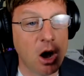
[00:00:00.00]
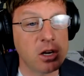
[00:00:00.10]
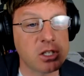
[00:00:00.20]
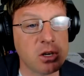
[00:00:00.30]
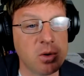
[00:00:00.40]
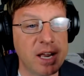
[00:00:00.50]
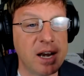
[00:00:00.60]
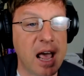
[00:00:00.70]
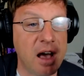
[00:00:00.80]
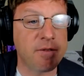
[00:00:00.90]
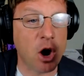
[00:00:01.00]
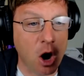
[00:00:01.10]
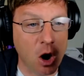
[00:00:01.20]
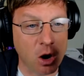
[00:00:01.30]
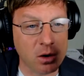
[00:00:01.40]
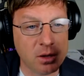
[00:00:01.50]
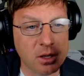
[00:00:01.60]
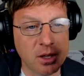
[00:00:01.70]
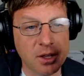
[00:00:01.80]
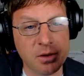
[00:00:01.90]
Also in FR,
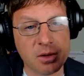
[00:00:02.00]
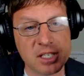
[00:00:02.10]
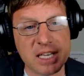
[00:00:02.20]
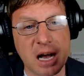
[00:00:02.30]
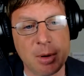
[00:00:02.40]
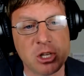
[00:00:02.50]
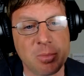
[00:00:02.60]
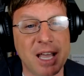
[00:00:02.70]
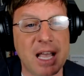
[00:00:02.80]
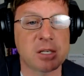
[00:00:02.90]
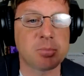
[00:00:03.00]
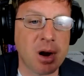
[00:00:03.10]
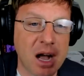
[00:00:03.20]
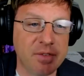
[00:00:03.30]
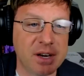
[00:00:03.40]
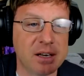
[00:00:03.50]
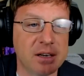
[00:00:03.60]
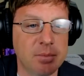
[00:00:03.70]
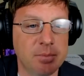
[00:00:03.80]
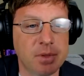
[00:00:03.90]
you can see how much the bank has
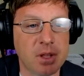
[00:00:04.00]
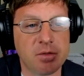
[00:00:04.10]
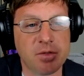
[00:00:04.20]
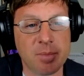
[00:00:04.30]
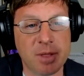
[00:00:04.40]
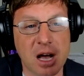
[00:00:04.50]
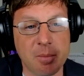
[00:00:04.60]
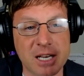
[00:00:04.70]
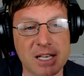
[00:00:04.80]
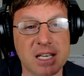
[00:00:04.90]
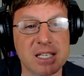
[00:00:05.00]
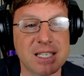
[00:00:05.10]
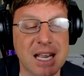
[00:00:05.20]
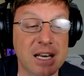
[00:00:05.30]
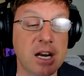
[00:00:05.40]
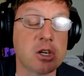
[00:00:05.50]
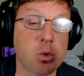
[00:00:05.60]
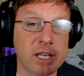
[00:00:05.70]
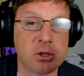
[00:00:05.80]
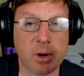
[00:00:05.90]
profited from the companies in
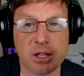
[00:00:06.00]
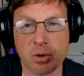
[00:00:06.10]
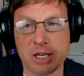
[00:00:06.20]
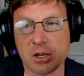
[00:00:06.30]
2023.